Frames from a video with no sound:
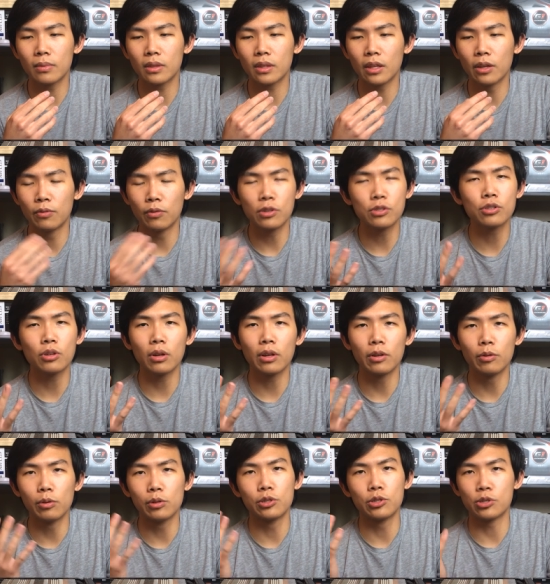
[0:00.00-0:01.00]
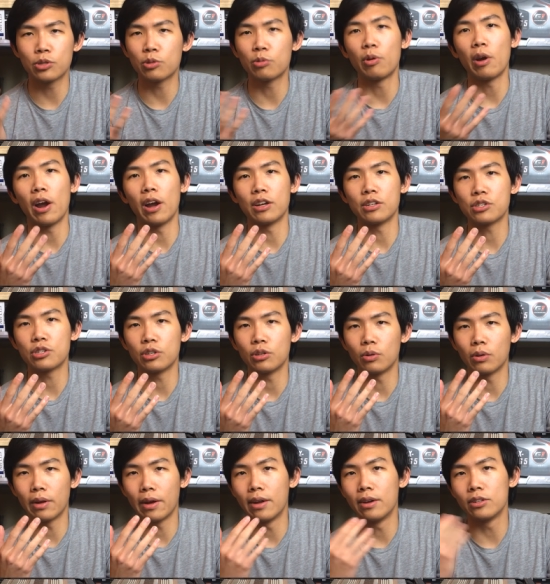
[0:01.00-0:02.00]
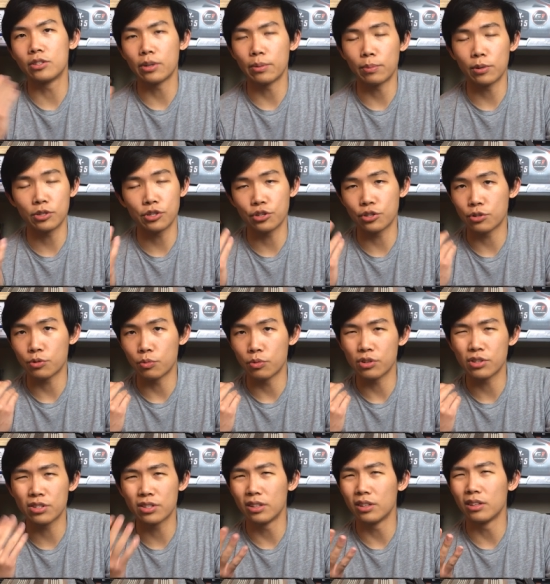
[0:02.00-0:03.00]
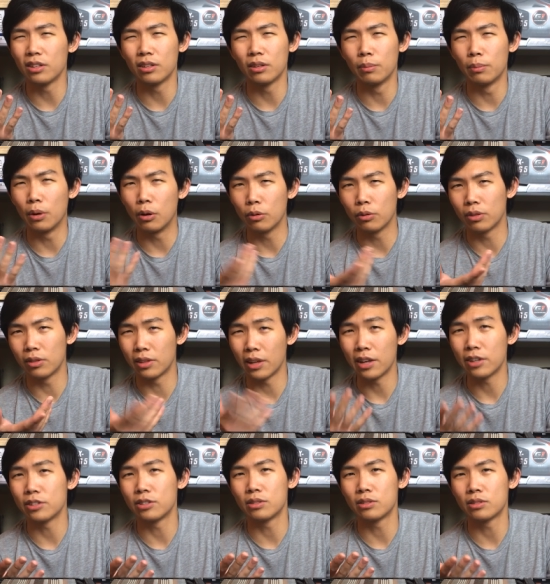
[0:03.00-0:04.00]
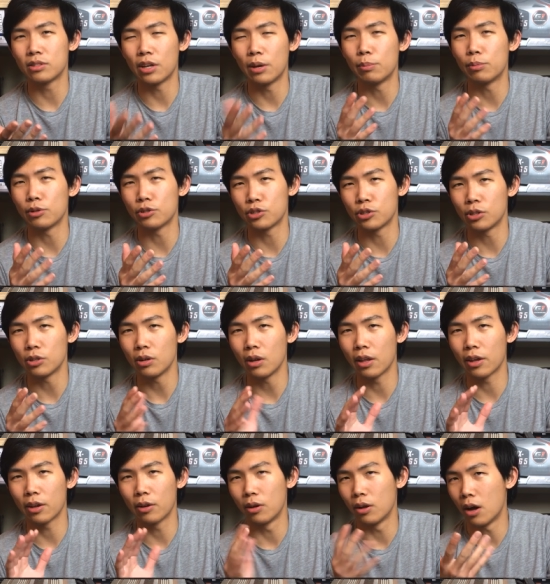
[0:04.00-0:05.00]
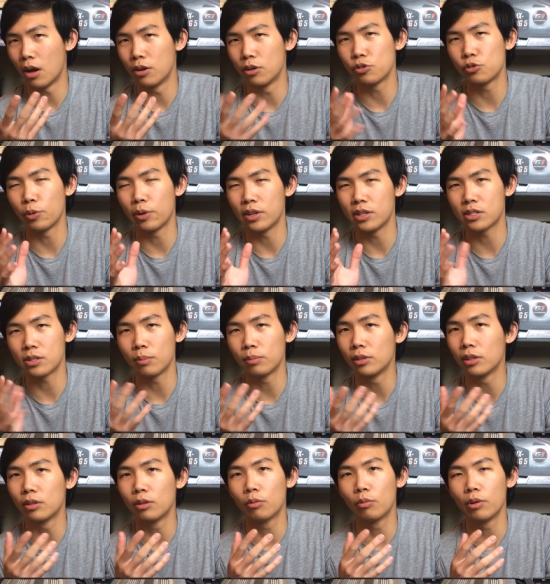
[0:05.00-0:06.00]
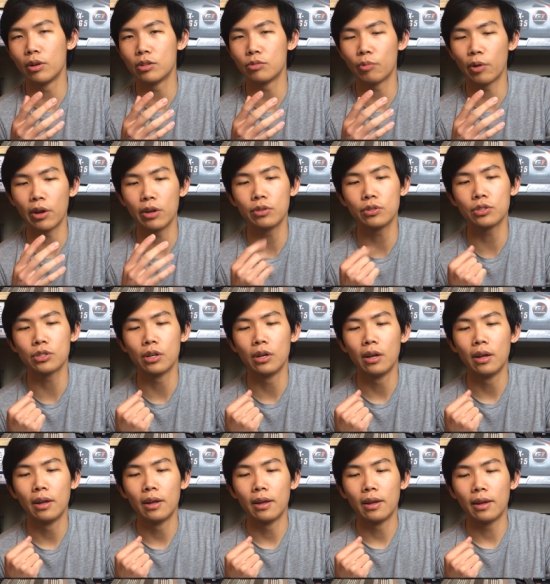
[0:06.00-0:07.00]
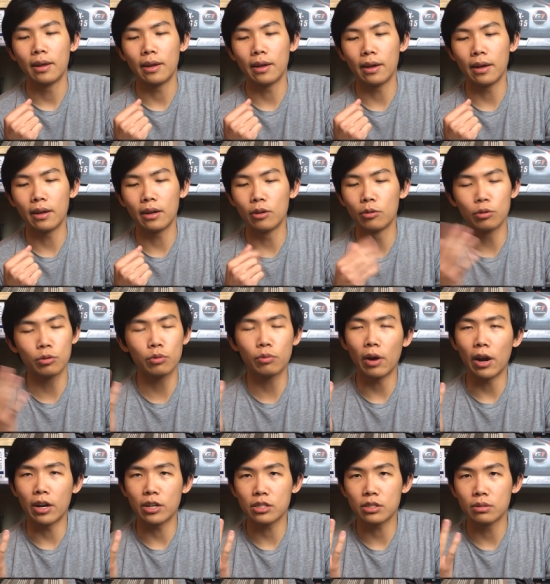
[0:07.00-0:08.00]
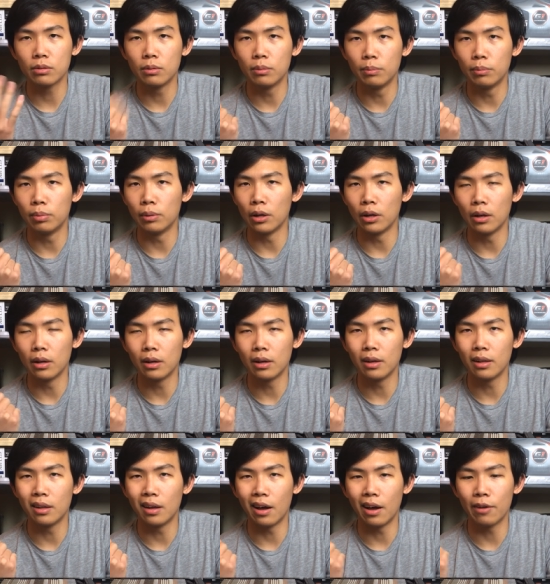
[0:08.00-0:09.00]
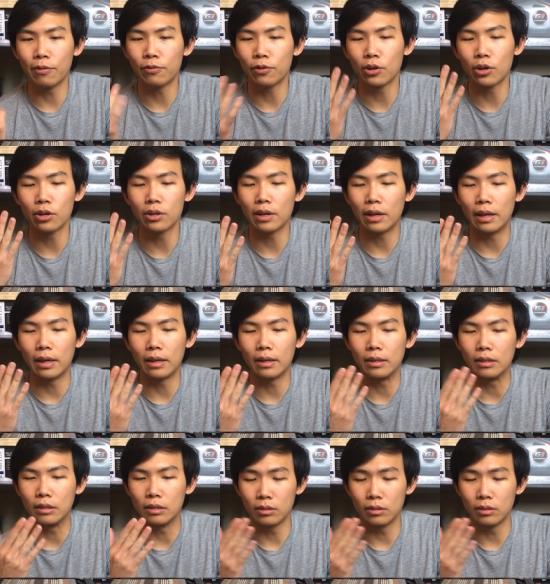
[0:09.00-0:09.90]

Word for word: eventually it would just crash, and the temperatures were still about that temperature, like one hundred twenty something degree range, and it would crash. But I figured that